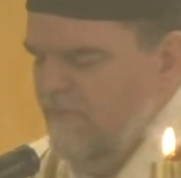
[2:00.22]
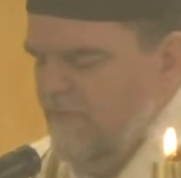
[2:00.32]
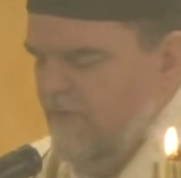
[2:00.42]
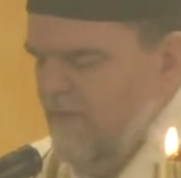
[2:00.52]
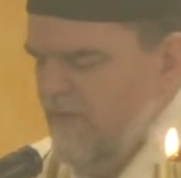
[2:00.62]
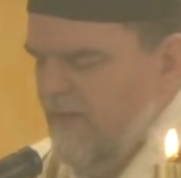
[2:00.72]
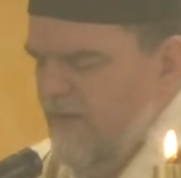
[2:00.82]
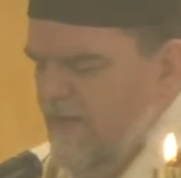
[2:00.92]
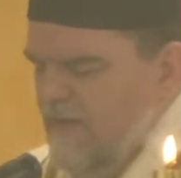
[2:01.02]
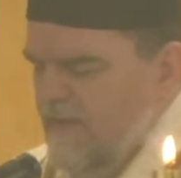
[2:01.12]

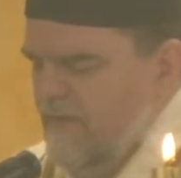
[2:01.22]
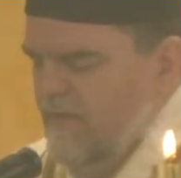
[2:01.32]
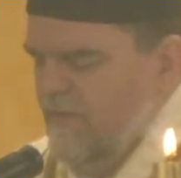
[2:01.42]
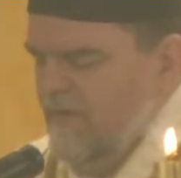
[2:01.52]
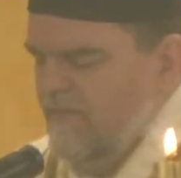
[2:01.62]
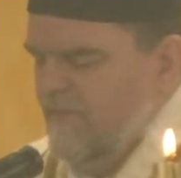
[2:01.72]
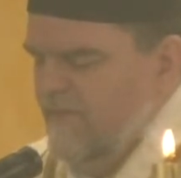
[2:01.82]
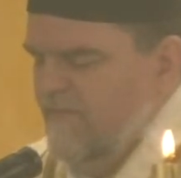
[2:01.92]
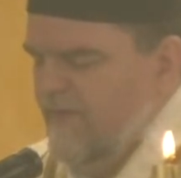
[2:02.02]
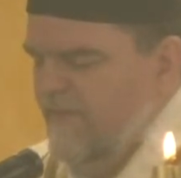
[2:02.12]
Seminary in Christ,
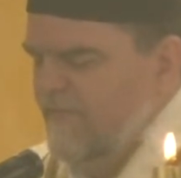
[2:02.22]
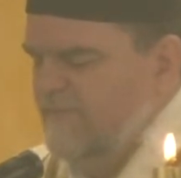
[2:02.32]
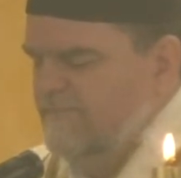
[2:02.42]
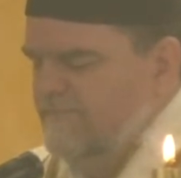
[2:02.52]
Father Pfeiffer.